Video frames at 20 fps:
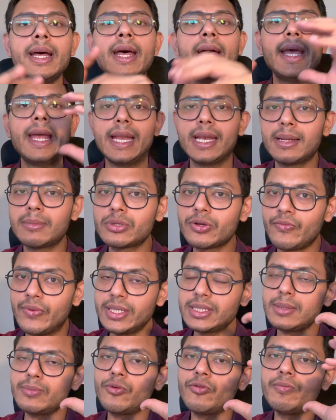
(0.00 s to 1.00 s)
In terms of
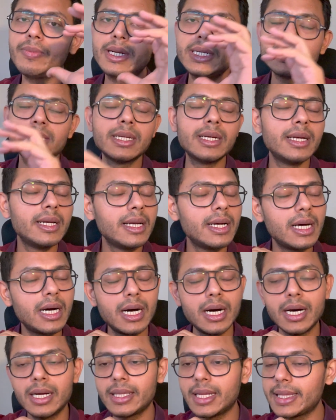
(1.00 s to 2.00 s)
visa movements,
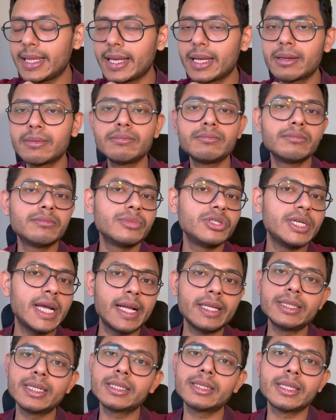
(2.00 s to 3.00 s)
nothing
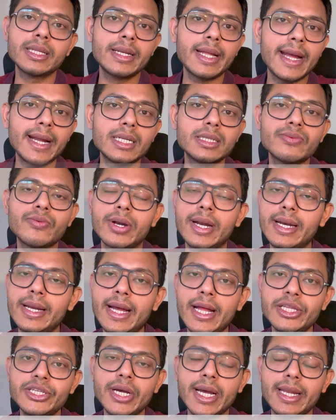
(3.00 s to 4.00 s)
changes in the dates for India
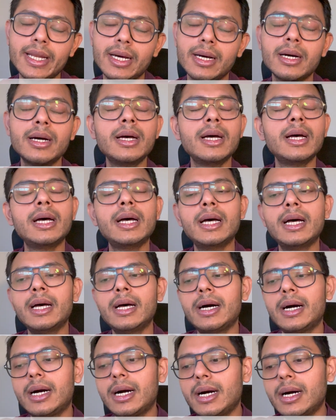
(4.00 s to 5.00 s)
and China.
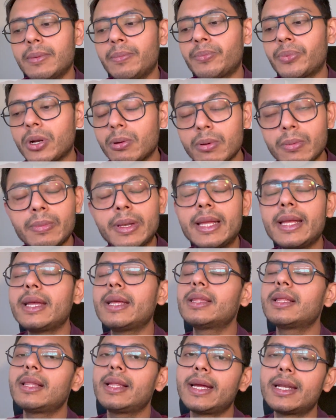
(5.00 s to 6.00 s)
Probably in
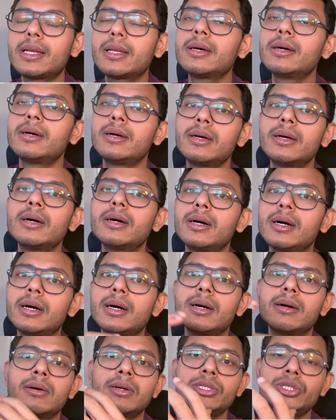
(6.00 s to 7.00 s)
the late
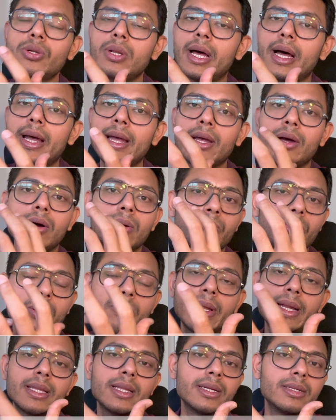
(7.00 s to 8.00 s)
July or
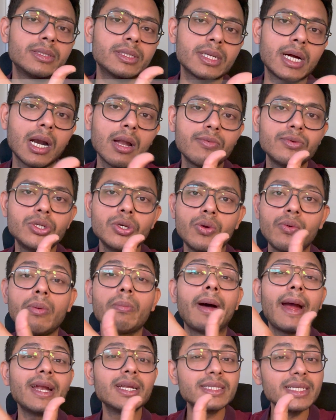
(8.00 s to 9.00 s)
probably at the start of June, we
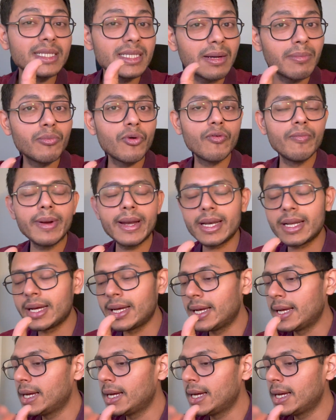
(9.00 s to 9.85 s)
might see some movement.